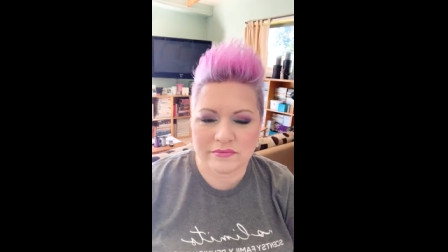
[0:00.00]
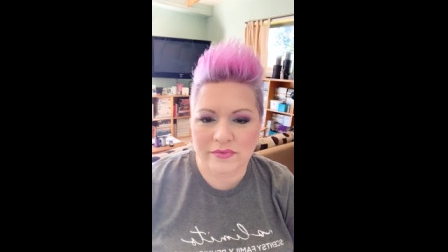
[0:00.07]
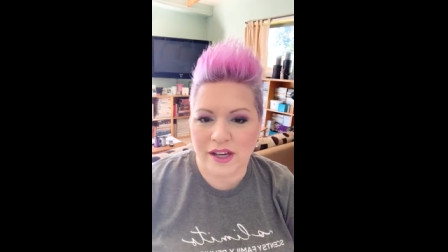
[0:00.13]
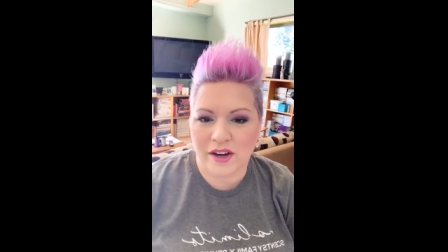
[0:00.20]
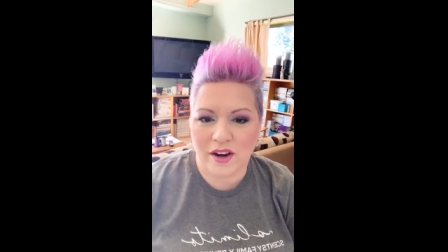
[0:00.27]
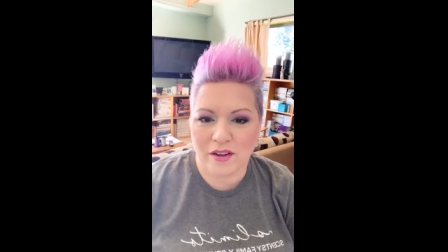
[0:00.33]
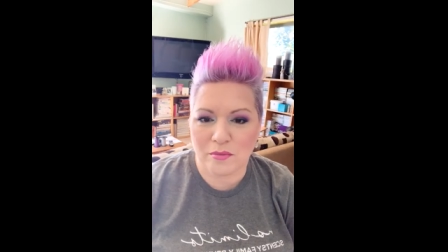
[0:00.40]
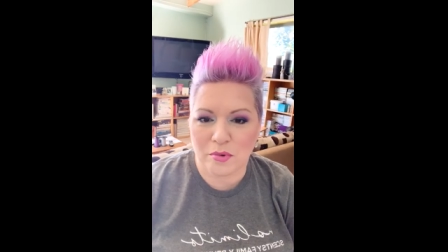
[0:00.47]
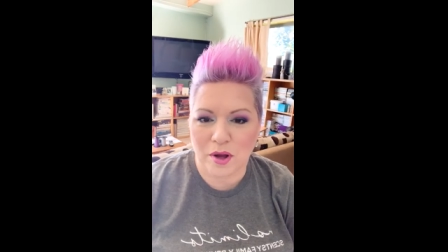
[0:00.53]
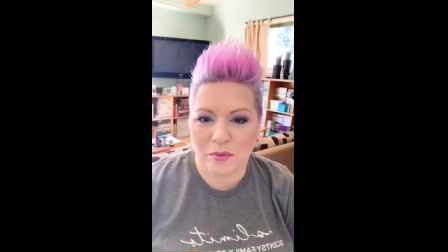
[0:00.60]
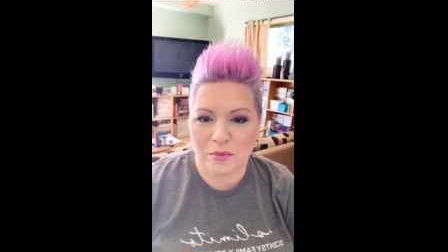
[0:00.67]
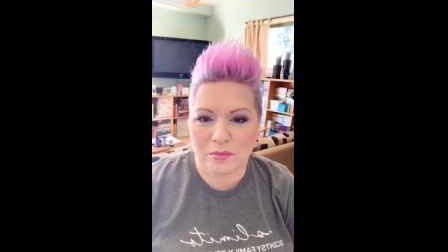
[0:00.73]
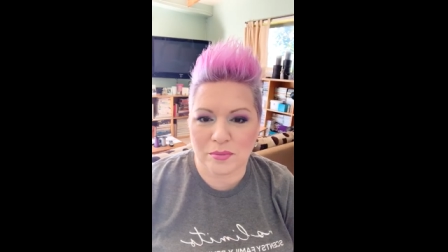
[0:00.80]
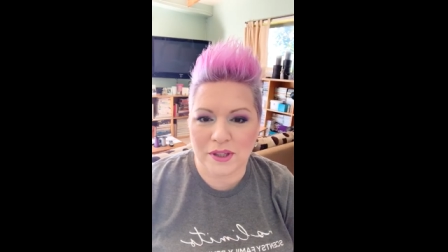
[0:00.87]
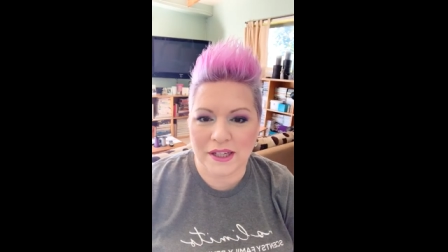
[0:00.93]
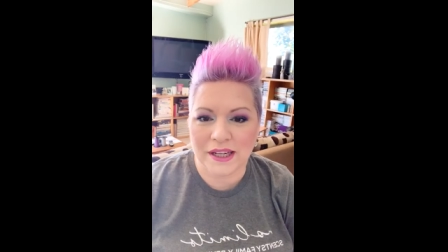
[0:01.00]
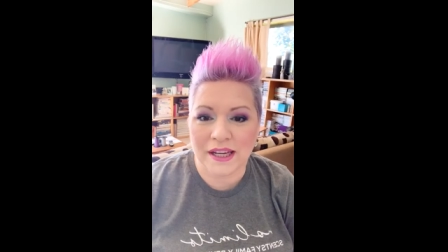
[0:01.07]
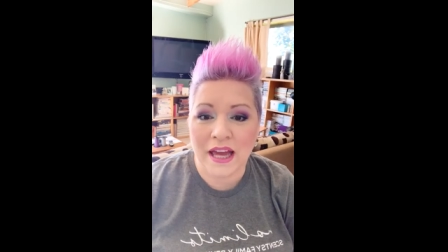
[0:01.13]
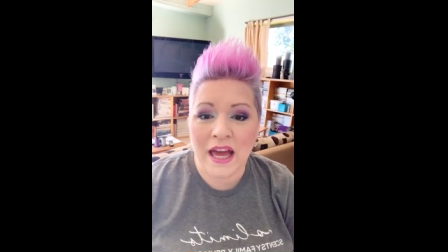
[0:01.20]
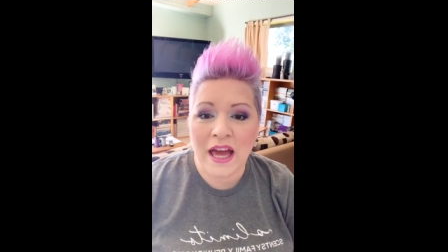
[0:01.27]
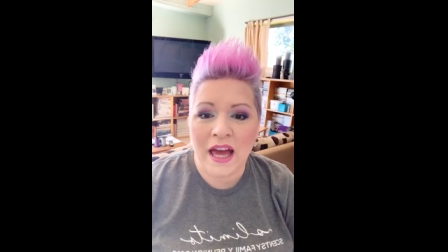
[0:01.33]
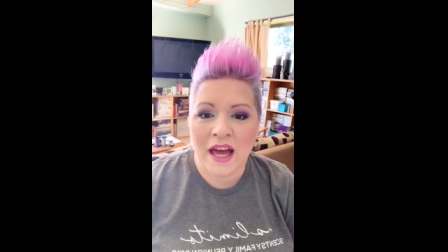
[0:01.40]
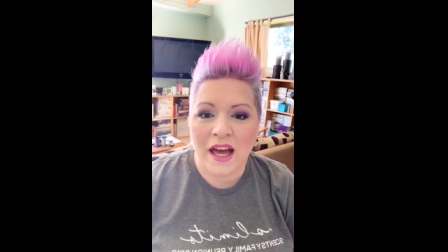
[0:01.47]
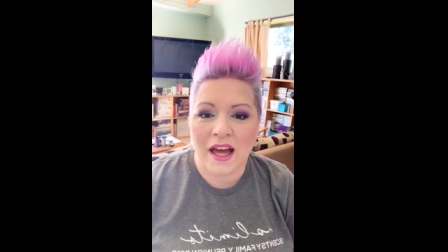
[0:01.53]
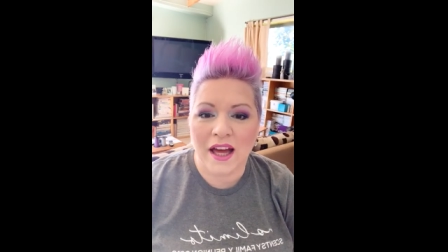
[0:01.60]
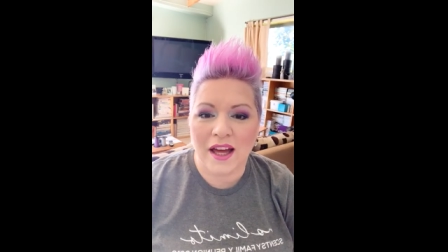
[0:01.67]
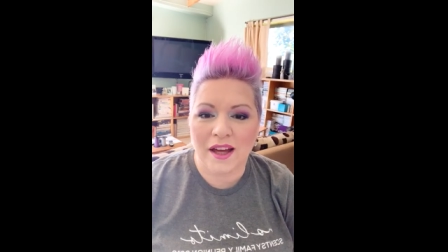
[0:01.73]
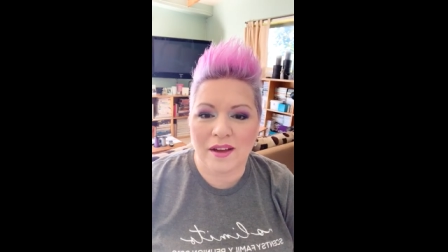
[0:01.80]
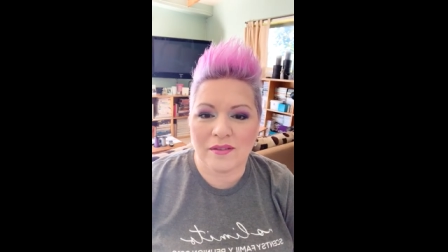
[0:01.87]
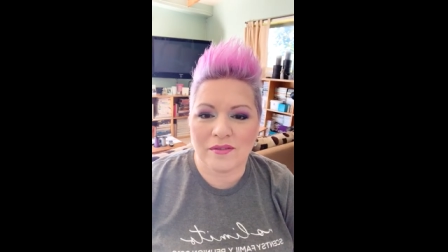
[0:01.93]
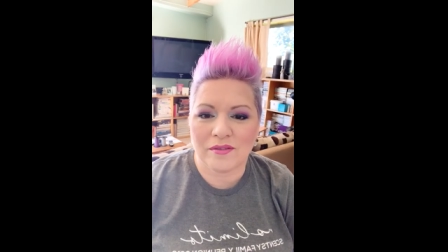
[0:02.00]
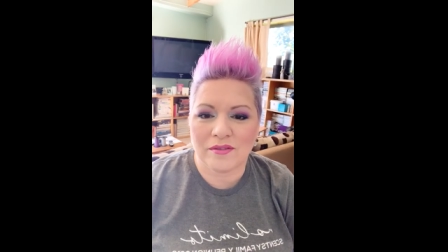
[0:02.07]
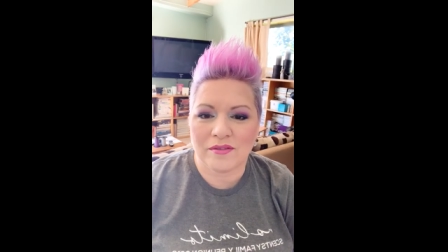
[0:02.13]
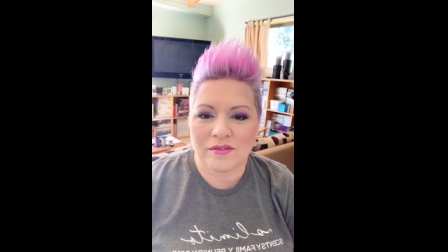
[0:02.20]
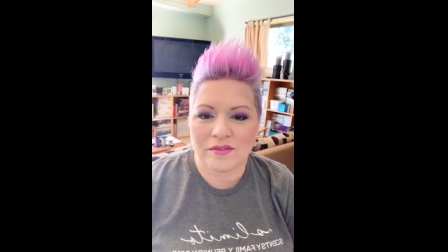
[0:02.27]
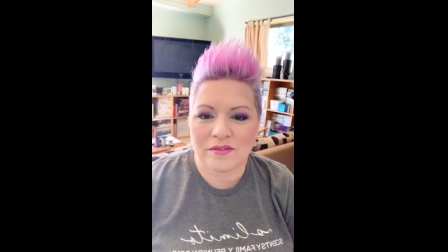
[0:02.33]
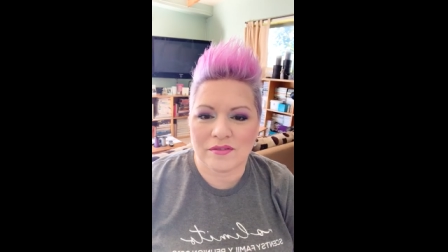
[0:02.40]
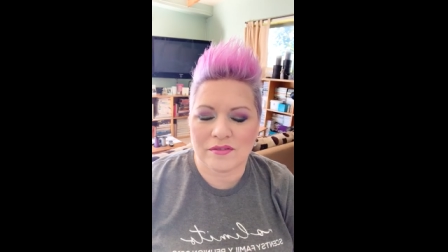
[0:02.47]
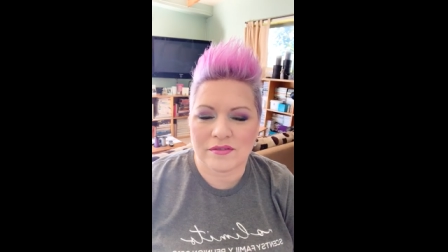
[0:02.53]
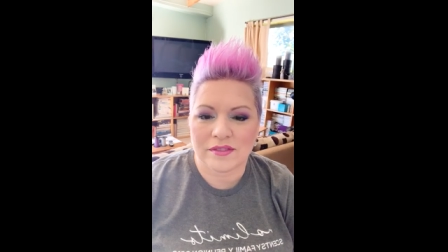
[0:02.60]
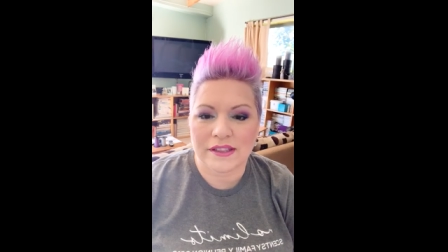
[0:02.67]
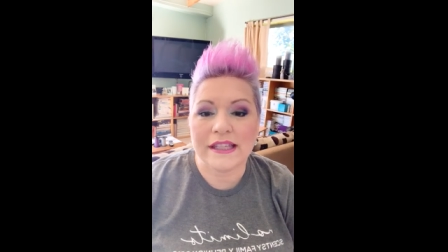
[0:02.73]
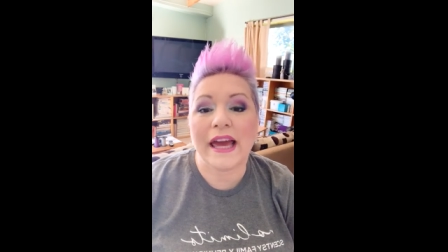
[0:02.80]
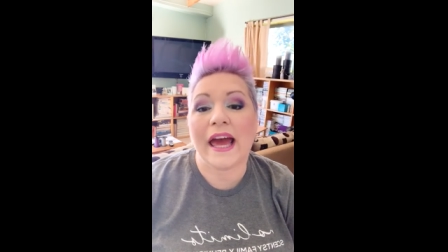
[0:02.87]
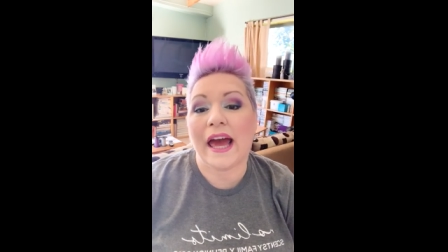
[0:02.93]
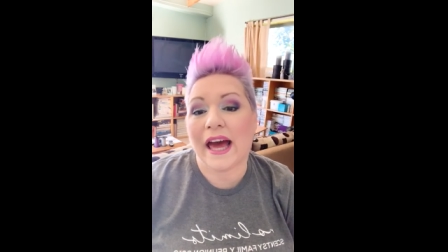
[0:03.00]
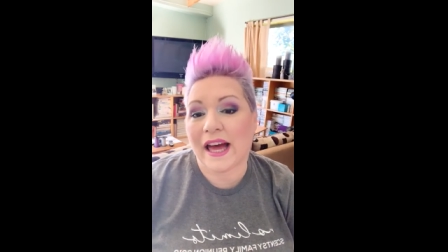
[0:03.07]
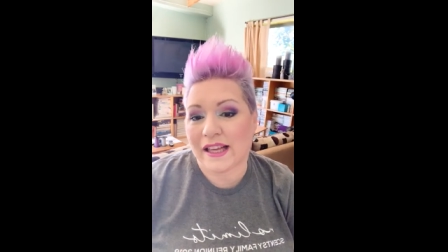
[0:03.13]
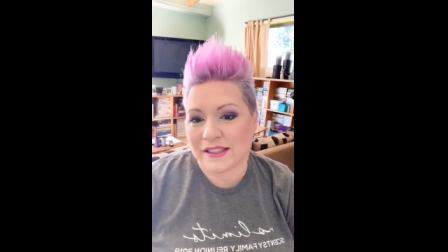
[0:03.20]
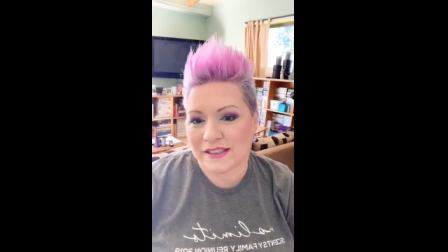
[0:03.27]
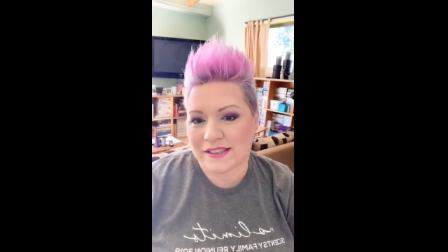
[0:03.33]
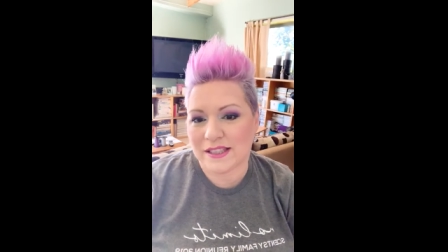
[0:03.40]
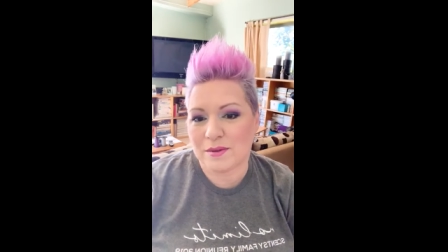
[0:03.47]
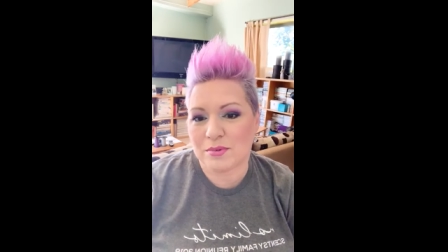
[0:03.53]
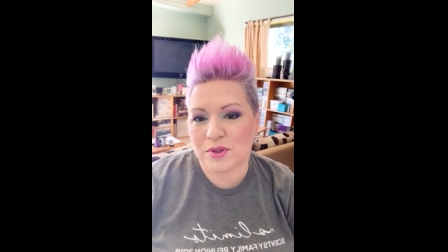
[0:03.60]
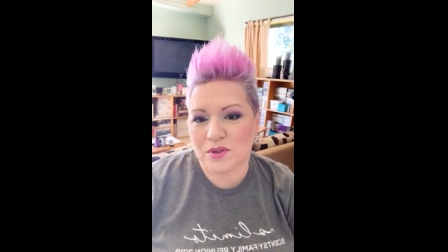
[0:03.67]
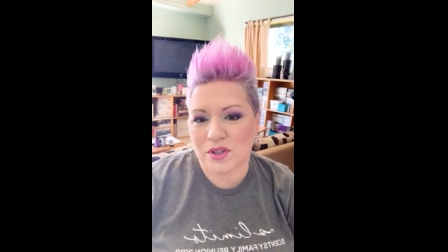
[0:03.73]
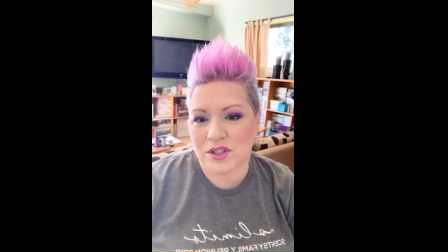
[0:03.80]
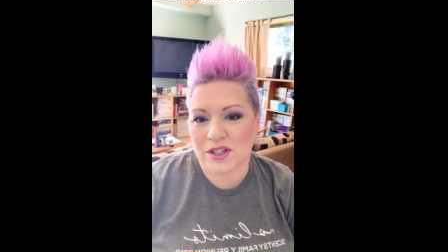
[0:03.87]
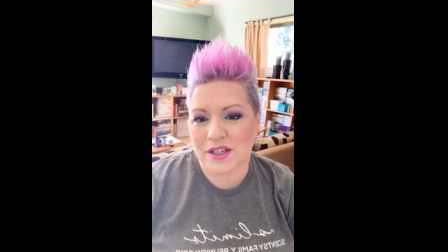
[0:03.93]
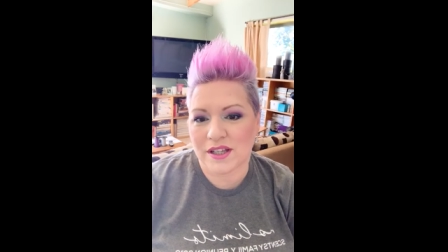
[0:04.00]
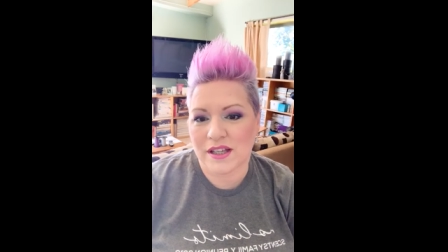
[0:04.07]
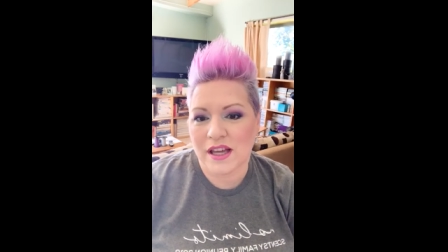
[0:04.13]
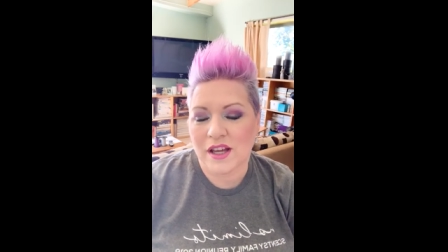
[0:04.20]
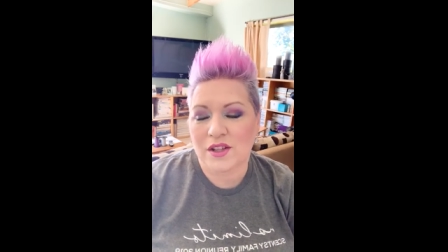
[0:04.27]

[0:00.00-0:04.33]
I don't have a problem with bleeding. Um, yeah. See, Patricia?